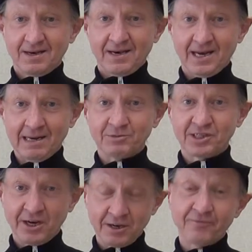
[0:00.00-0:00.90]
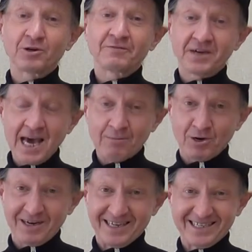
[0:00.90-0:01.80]
and I'm standing in front of a camera.
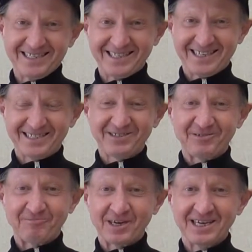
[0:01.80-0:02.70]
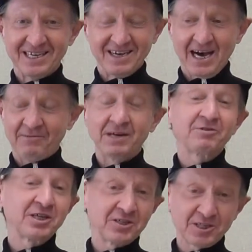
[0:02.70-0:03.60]
So I've never
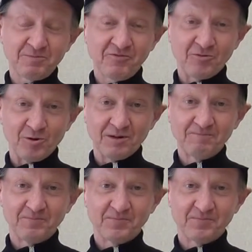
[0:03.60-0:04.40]
done this before.